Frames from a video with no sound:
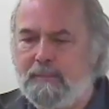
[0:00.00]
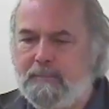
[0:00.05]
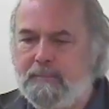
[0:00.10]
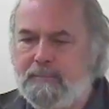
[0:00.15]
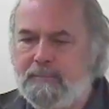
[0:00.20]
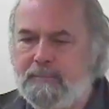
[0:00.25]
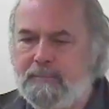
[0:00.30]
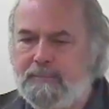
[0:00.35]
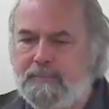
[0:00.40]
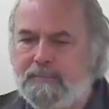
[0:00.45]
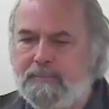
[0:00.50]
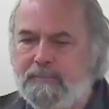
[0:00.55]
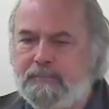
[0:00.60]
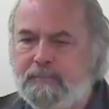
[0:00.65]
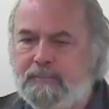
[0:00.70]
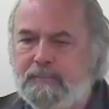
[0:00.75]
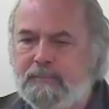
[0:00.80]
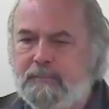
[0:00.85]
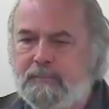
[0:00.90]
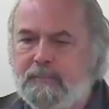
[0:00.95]

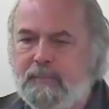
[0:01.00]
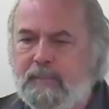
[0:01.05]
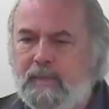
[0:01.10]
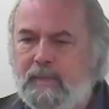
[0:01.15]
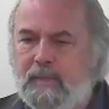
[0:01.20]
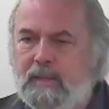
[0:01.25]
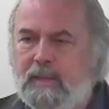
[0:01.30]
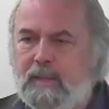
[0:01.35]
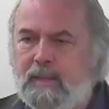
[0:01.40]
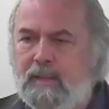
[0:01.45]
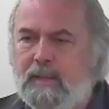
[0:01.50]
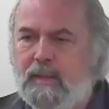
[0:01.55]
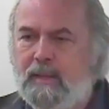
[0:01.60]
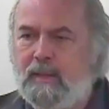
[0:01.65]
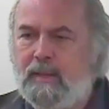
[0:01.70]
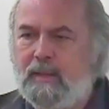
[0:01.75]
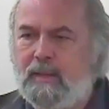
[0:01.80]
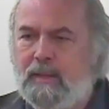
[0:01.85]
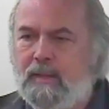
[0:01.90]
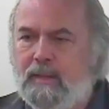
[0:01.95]

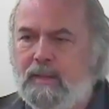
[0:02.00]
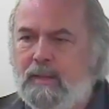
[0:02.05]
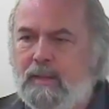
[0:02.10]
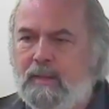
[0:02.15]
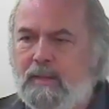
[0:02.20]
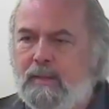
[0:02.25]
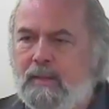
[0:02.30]
No one is speaking in this clip.